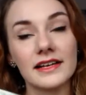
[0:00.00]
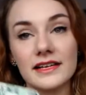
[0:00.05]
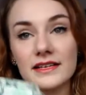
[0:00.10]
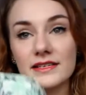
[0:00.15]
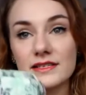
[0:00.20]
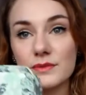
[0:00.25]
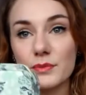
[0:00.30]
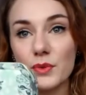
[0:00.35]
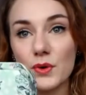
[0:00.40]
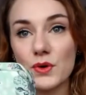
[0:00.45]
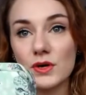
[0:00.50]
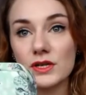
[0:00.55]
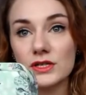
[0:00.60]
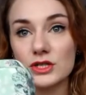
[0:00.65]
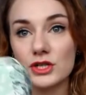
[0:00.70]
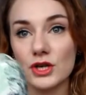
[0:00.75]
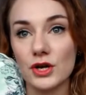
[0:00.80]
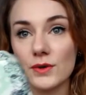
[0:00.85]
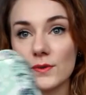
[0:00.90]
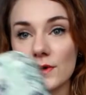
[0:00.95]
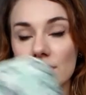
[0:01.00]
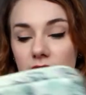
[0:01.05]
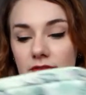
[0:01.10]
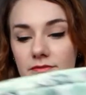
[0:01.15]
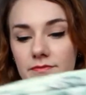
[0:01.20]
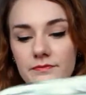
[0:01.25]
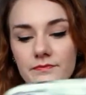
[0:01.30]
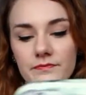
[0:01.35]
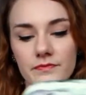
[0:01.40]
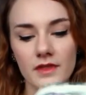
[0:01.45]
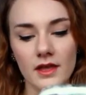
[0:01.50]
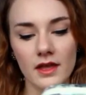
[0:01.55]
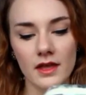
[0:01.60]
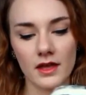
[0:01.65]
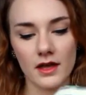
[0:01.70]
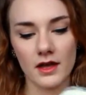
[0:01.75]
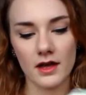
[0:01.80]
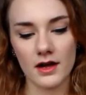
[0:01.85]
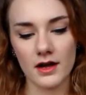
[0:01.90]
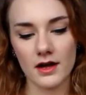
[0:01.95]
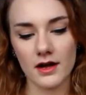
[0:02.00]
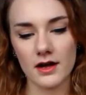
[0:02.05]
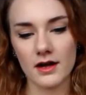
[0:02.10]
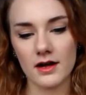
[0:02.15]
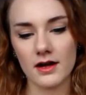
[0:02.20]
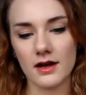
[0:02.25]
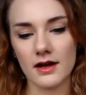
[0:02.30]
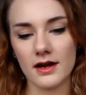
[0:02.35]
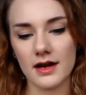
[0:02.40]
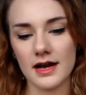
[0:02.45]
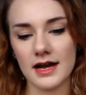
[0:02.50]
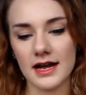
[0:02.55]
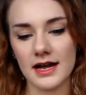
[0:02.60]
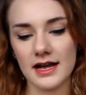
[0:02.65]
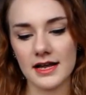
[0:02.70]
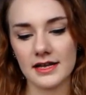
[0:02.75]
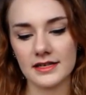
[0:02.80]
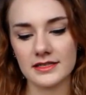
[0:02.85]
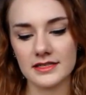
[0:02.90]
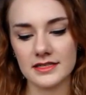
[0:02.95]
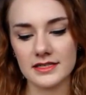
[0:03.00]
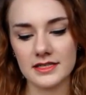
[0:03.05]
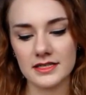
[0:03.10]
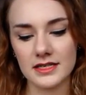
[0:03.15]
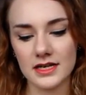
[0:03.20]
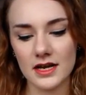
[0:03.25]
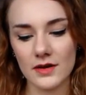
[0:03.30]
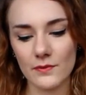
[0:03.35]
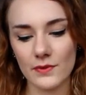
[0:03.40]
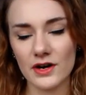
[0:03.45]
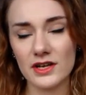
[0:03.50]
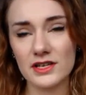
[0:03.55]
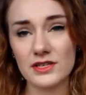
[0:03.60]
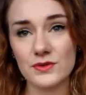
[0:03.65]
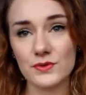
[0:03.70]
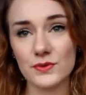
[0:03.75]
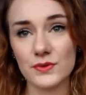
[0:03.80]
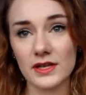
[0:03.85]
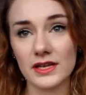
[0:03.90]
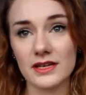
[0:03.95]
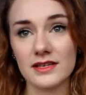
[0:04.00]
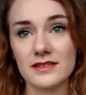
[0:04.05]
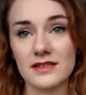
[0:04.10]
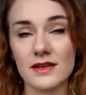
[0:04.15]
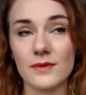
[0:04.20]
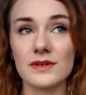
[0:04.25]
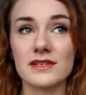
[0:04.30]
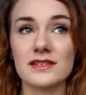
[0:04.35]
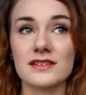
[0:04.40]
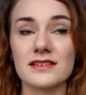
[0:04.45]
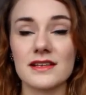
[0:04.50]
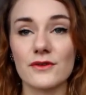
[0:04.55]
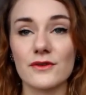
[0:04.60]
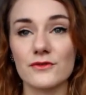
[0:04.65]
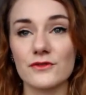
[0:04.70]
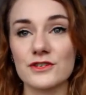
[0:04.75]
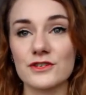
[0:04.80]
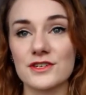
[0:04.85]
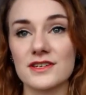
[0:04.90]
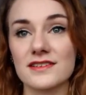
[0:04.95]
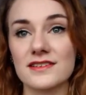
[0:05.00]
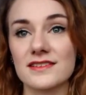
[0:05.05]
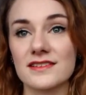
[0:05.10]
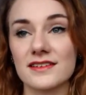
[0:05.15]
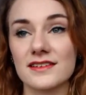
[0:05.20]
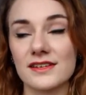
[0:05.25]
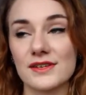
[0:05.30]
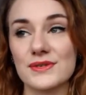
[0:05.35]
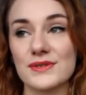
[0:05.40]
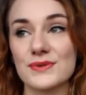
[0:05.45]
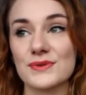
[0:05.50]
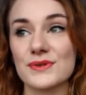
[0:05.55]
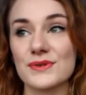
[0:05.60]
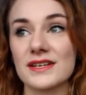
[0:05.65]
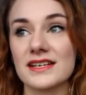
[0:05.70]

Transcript: It's a Paul&Joe one, and when I saw this I went to Selfridges and I saw